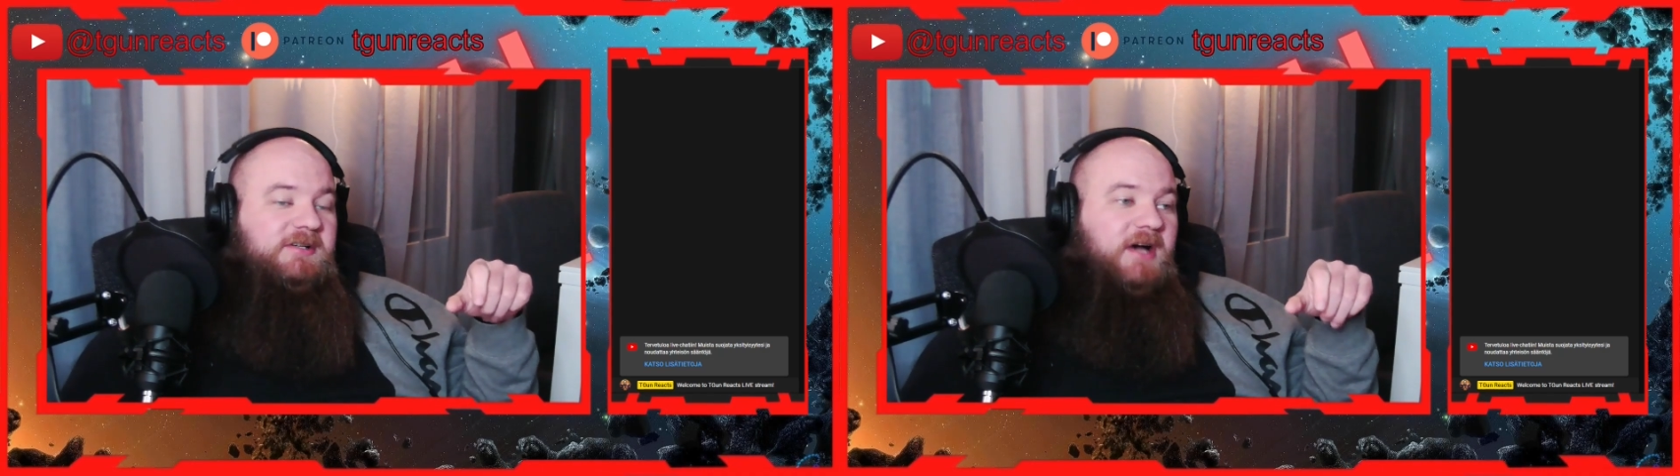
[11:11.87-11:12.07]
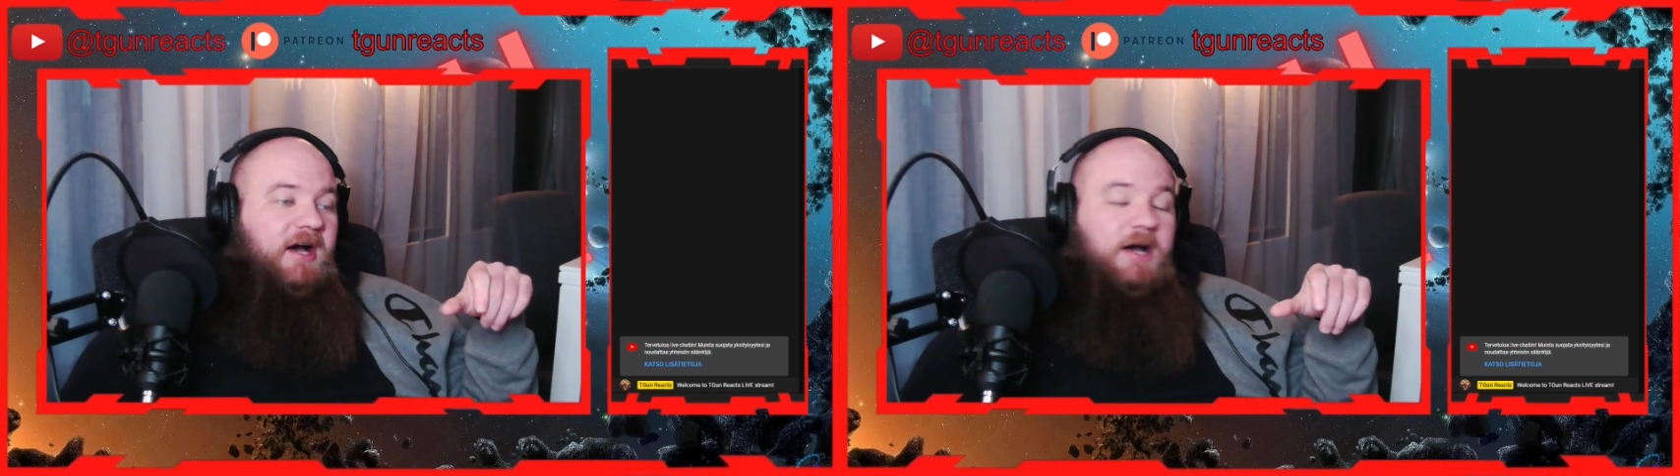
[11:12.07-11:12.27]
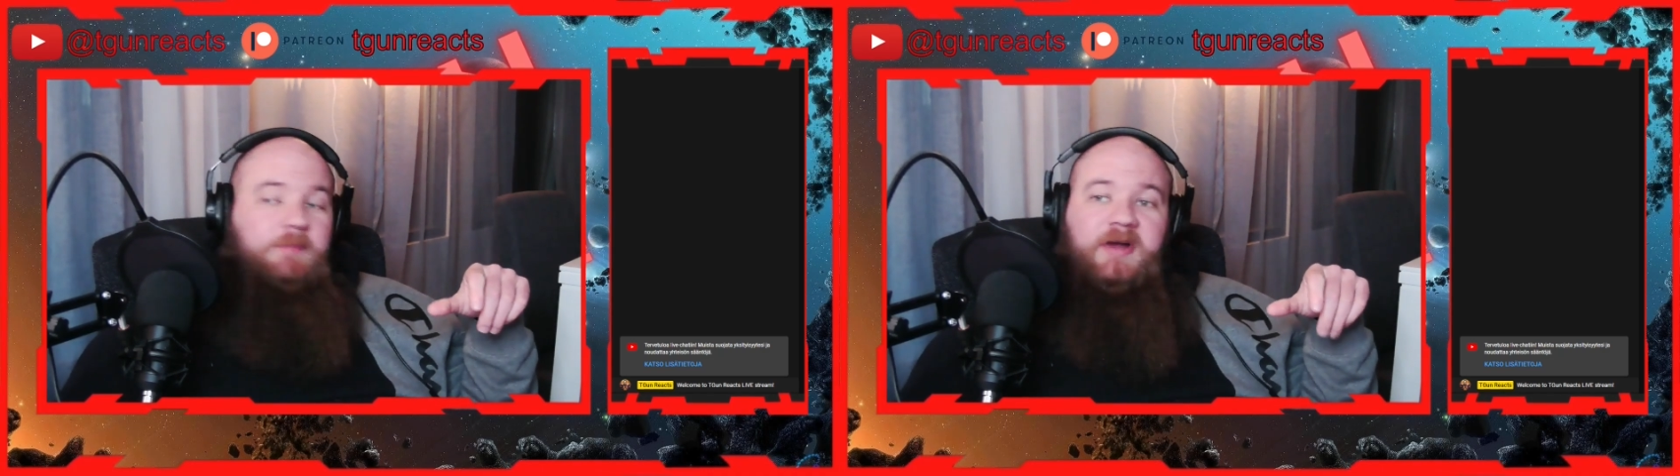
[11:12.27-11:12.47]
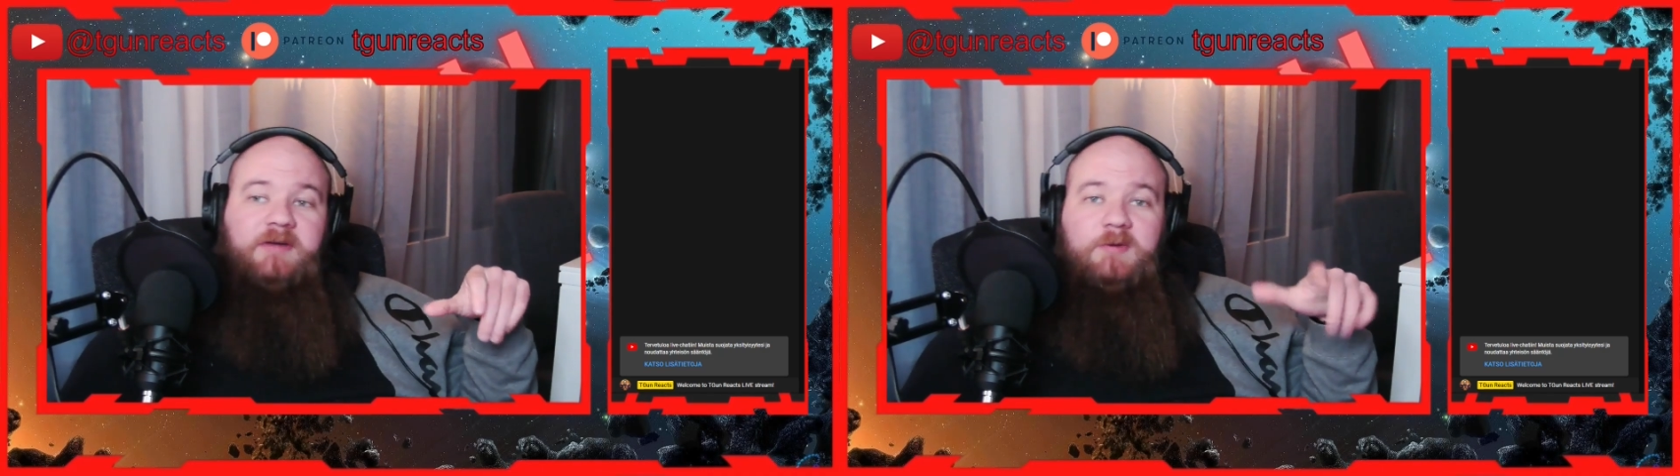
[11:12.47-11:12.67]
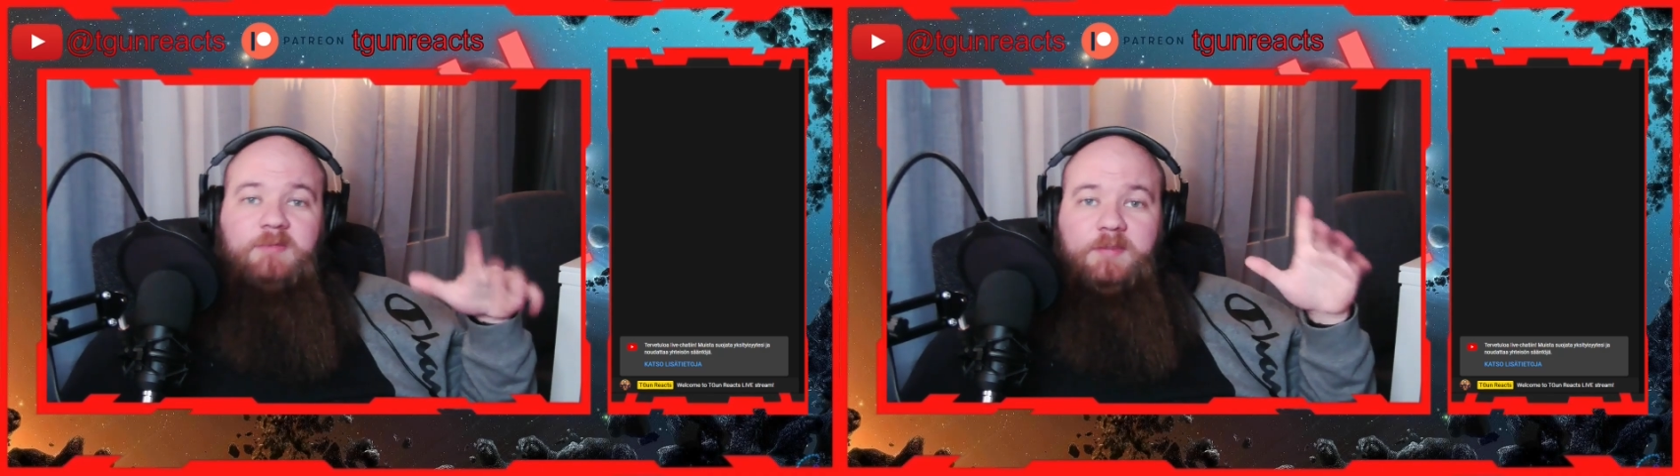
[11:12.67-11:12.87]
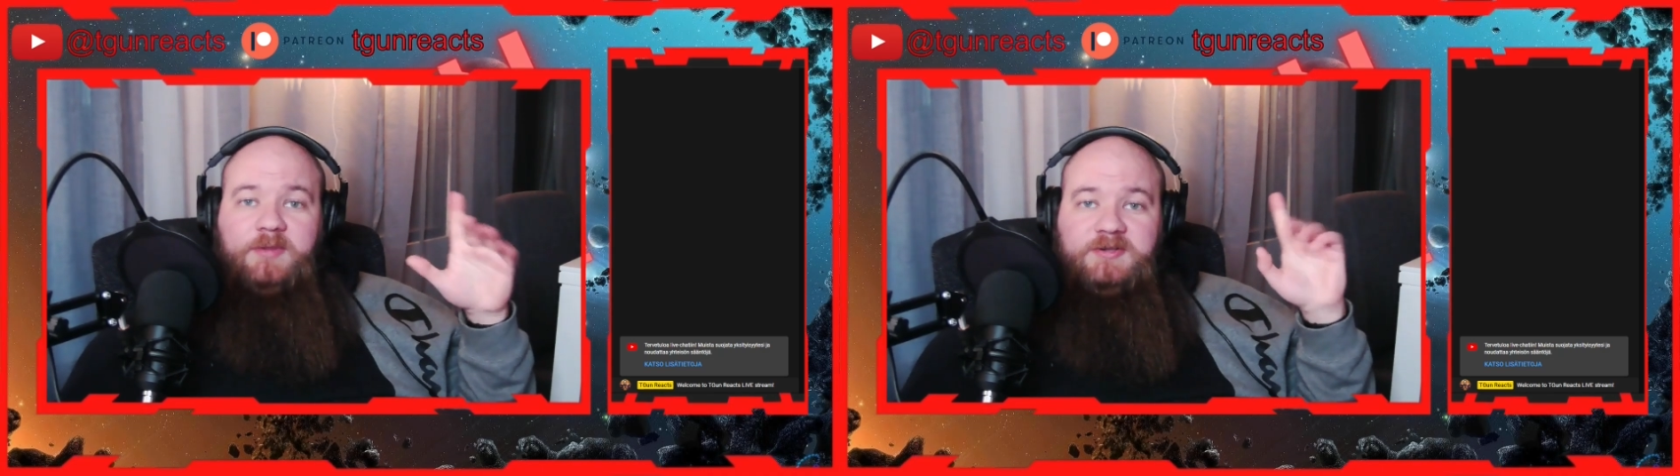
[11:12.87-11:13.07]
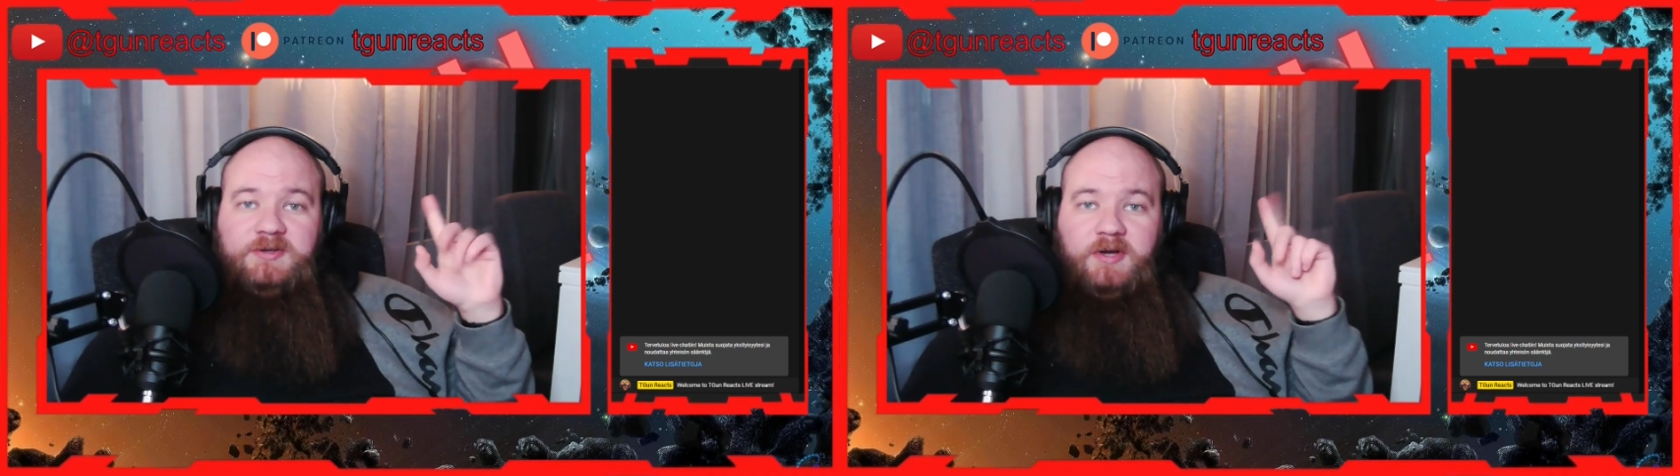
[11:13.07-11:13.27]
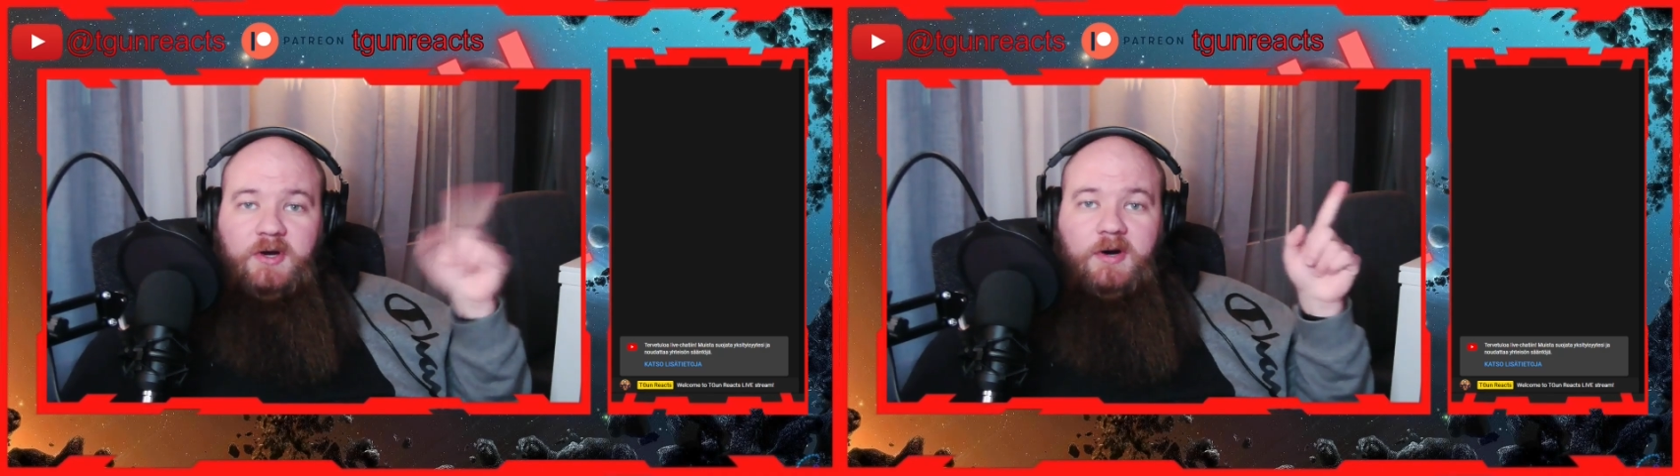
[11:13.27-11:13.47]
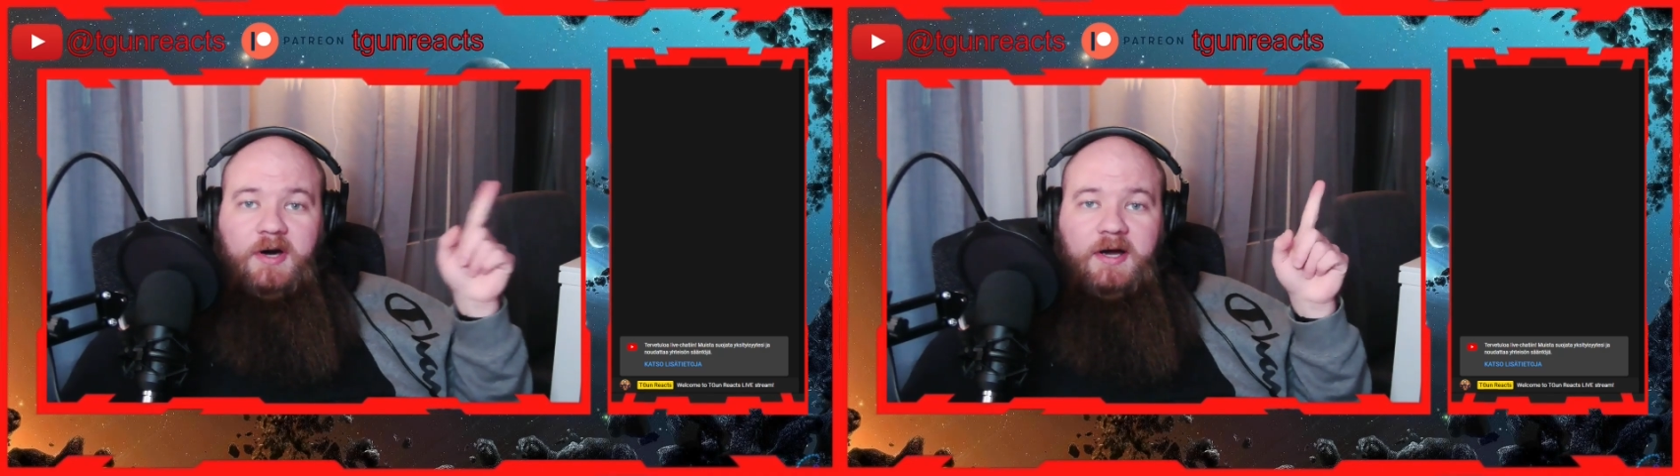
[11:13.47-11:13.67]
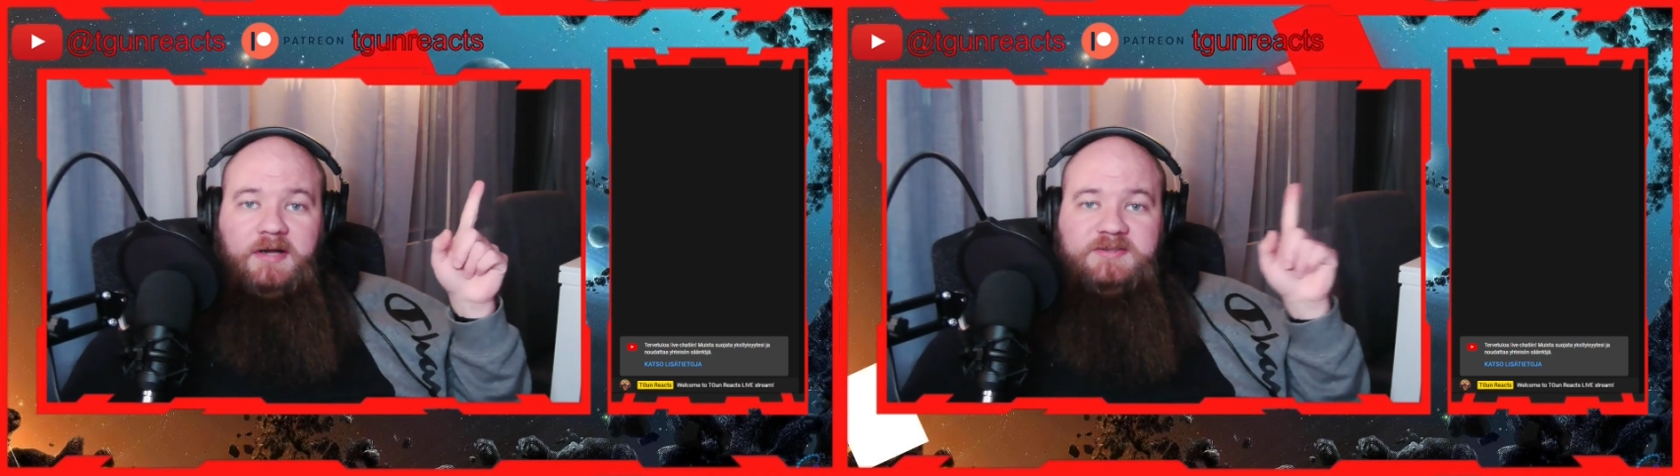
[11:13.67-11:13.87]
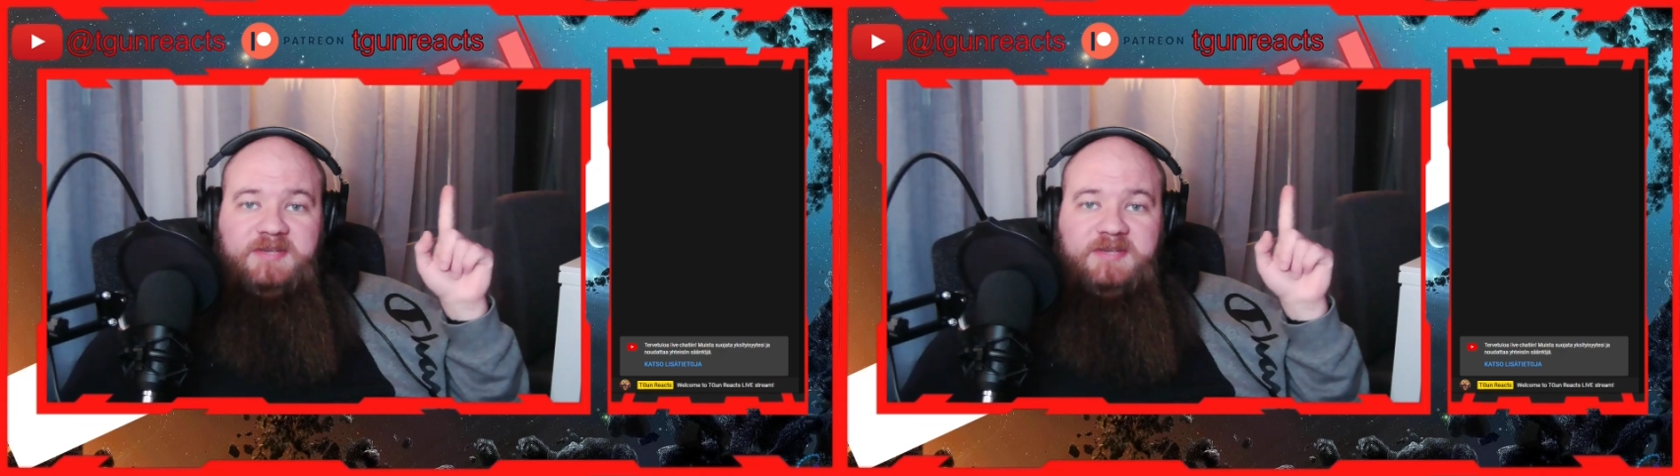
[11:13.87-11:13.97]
But remember to